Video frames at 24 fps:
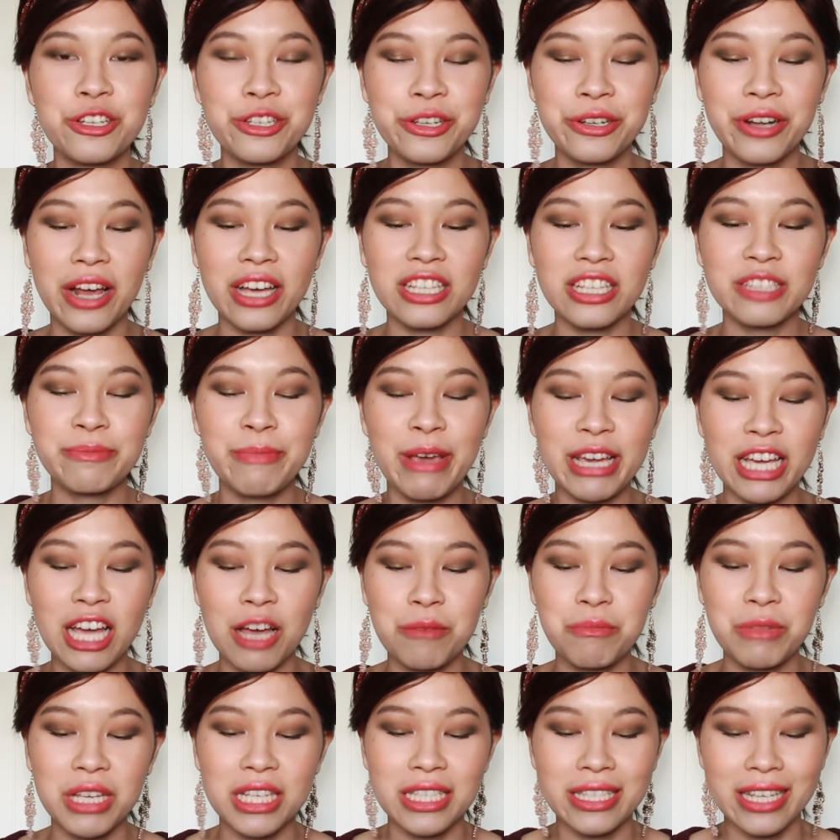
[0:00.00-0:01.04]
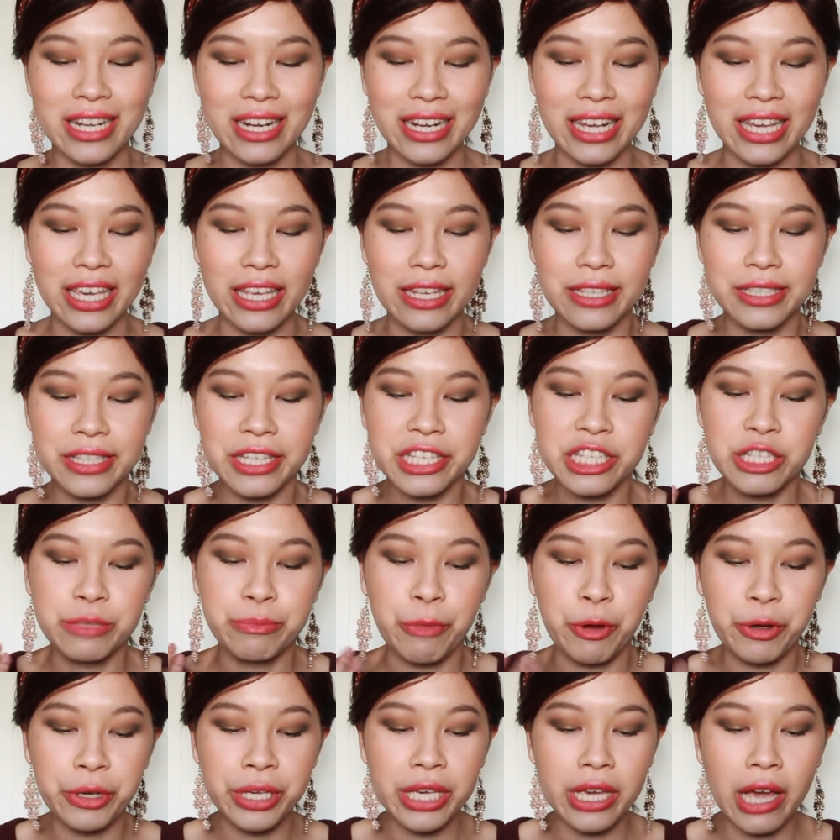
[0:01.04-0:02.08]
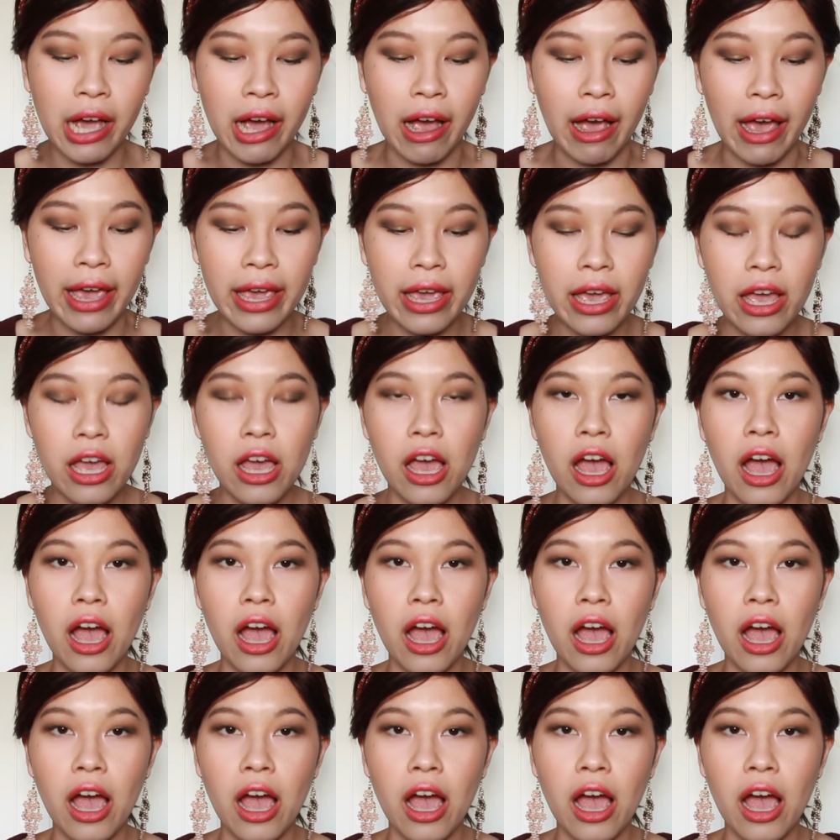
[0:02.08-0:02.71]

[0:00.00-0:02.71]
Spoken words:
Tonight's makeup is an easy smoky eye.